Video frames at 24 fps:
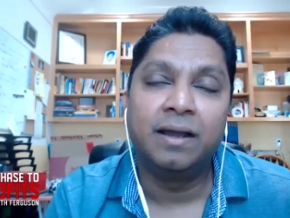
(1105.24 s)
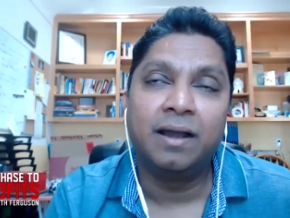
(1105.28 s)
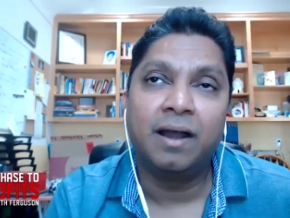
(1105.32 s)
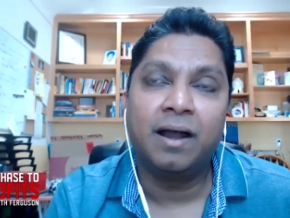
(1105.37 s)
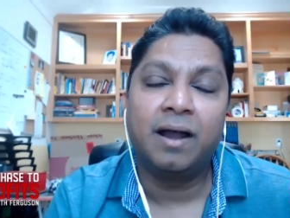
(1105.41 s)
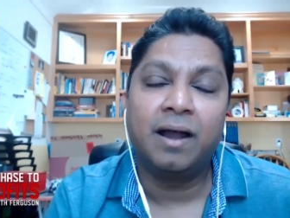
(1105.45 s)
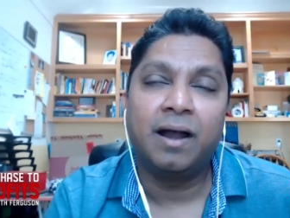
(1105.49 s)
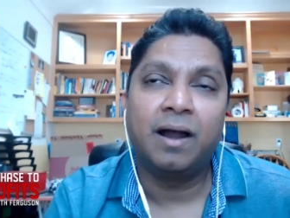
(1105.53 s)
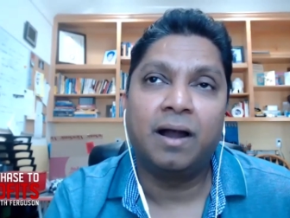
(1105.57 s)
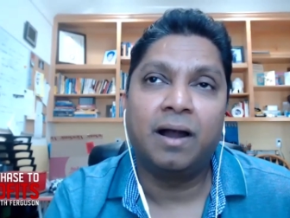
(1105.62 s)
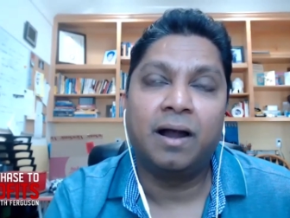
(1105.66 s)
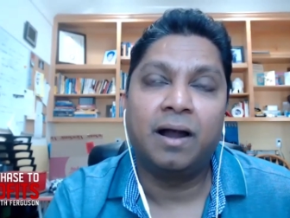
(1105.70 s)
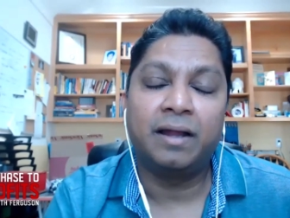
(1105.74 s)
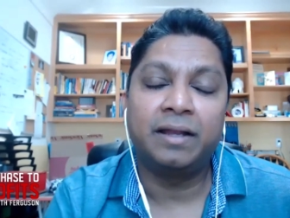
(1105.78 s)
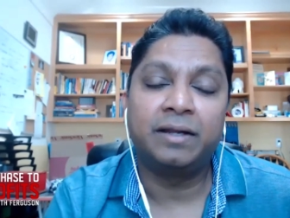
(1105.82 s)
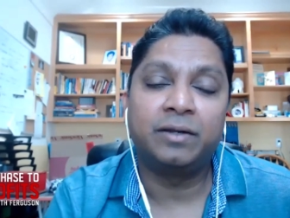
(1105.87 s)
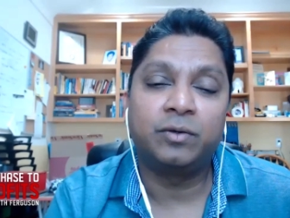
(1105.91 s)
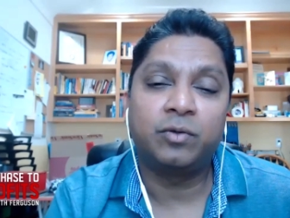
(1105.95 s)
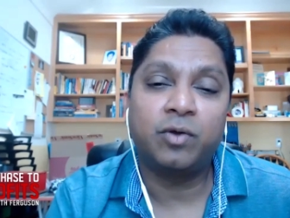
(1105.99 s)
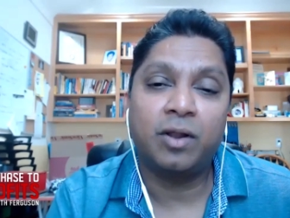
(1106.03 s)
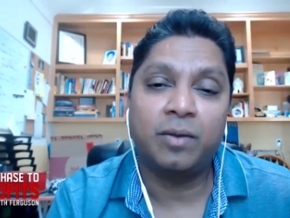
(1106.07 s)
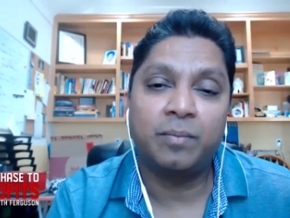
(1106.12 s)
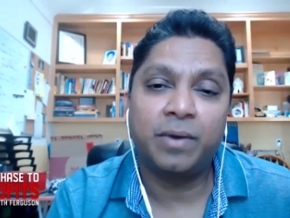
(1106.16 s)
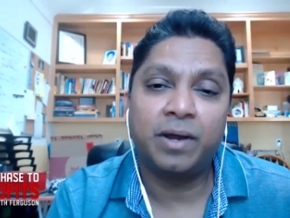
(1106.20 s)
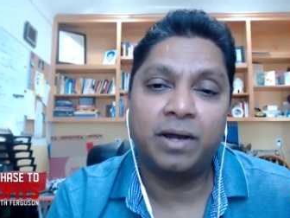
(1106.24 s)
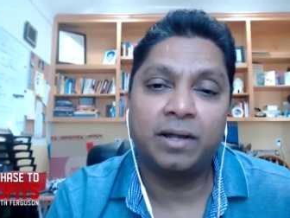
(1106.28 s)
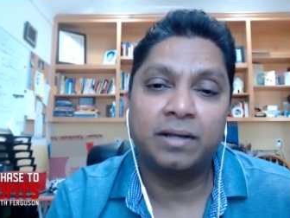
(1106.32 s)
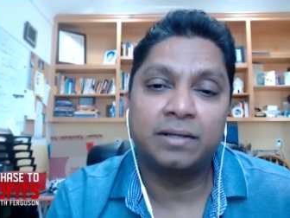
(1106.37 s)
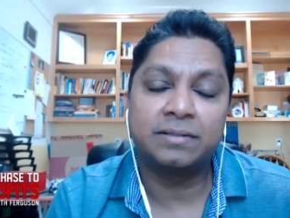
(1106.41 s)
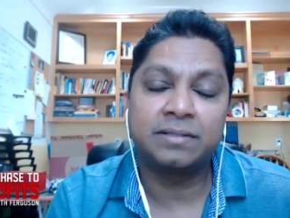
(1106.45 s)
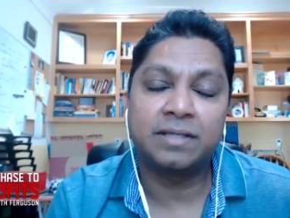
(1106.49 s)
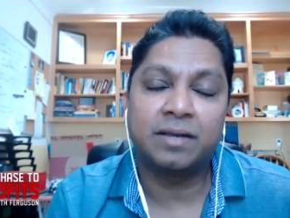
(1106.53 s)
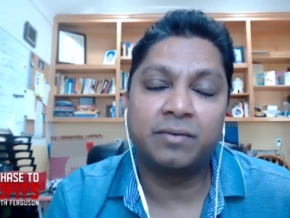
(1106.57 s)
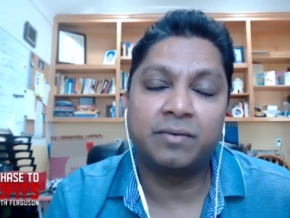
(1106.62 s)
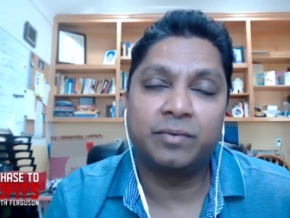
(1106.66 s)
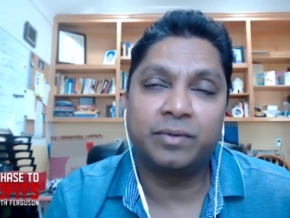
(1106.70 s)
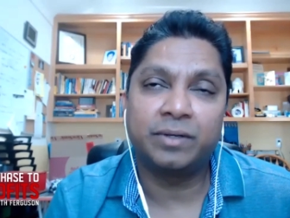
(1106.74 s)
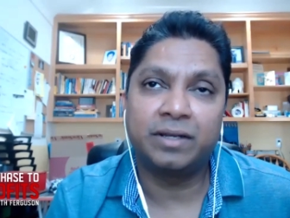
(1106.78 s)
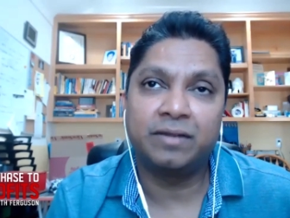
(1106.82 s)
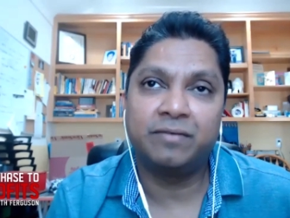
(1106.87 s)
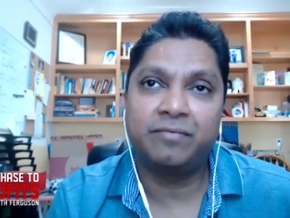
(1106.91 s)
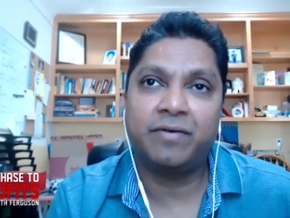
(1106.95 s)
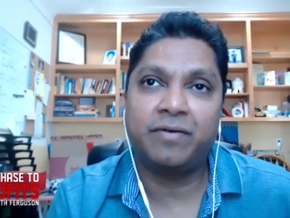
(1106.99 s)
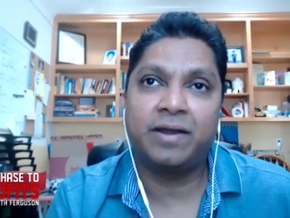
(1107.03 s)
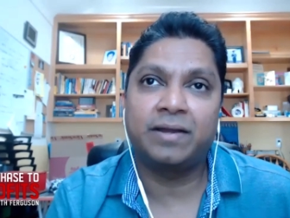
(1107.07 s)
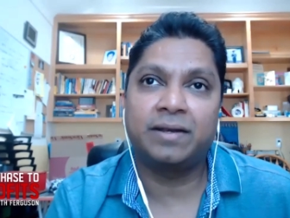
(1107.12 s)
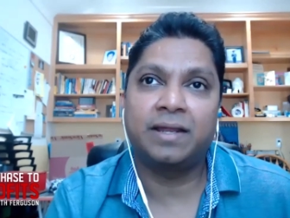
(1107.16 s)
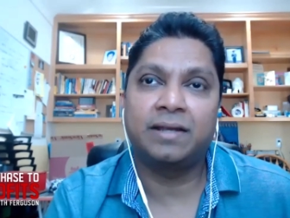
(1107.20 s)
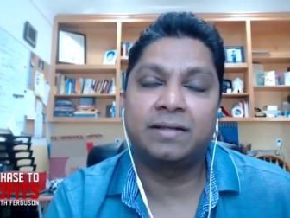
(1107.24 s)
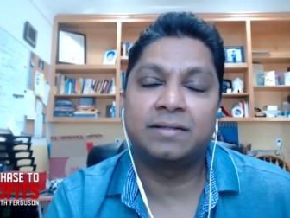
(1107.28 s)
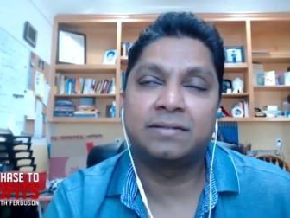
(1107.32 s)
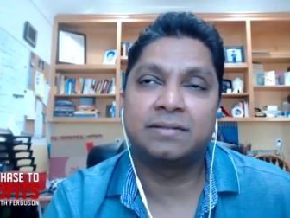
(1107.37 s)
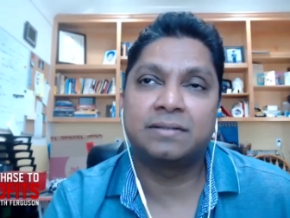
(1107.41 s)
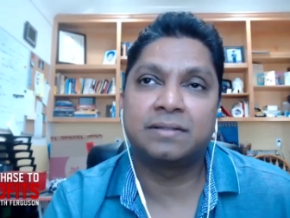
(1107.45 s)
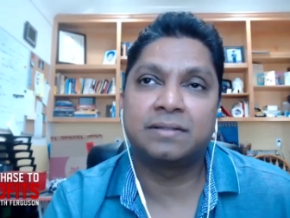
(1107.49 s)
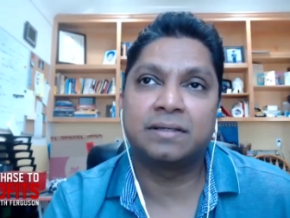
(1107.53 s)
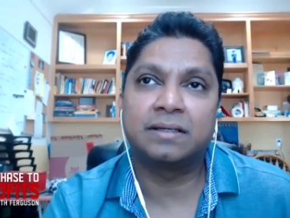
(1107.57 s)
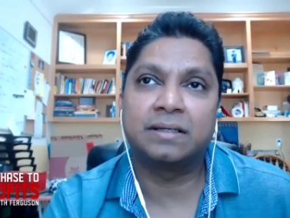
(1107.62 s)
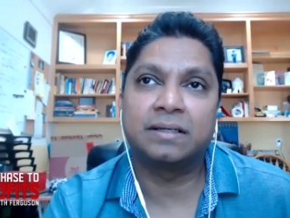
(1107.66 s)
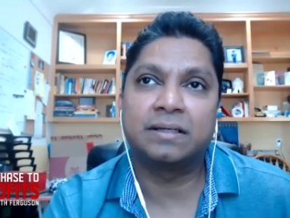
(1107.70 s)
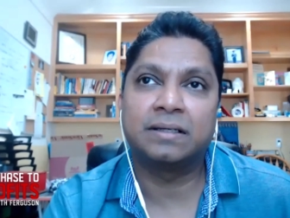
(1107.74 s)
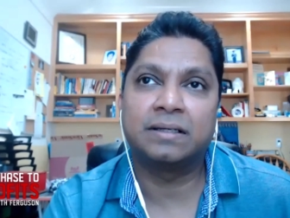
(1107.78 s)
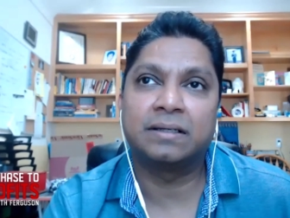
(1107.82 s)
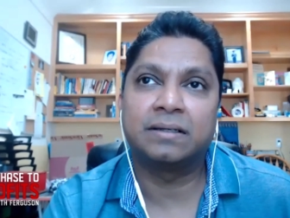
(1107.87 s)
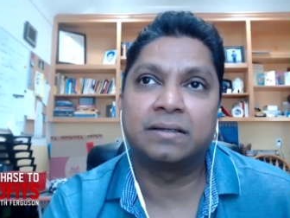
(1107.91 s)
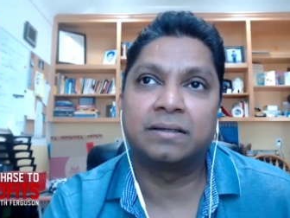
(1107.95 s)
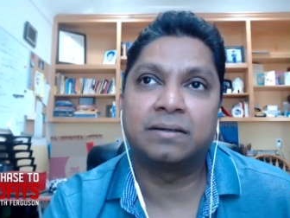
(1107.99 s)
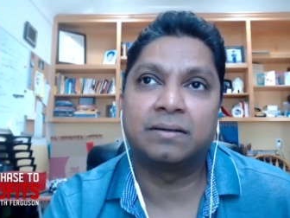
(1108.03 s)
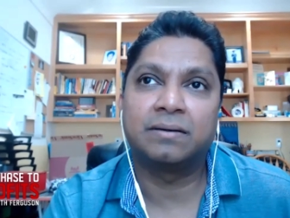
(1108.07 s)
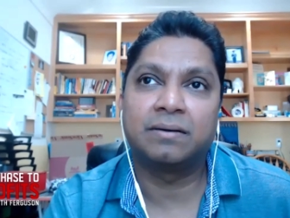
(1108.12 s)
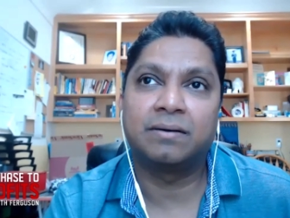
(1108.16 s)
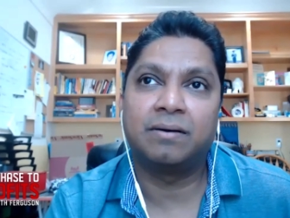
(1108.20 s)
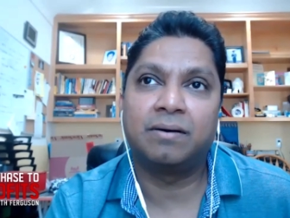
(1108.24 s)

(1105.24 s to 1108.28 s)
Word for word: uh, in 12 months and we refinance uh,